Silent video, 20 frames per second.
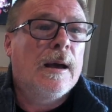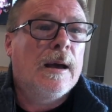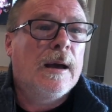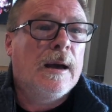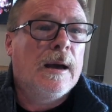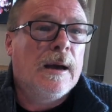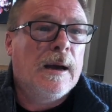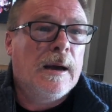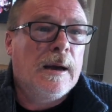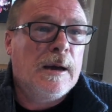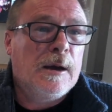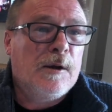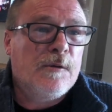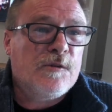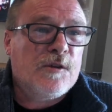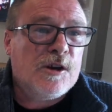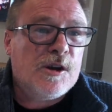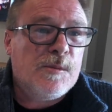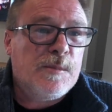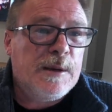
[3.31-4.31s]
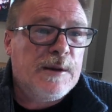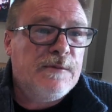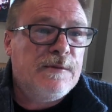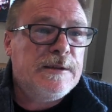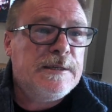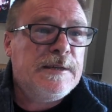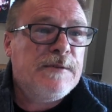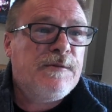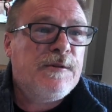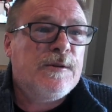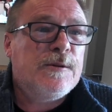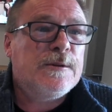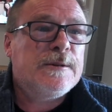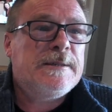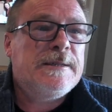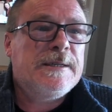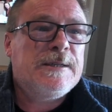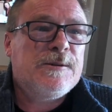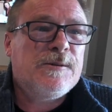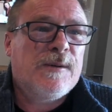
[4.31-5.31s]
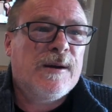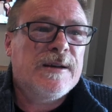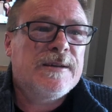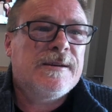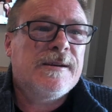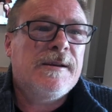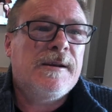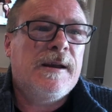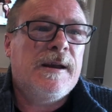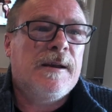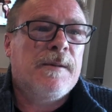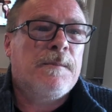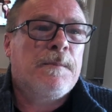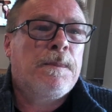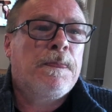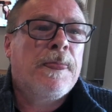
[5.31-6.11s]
got a bit of a difficult situation here.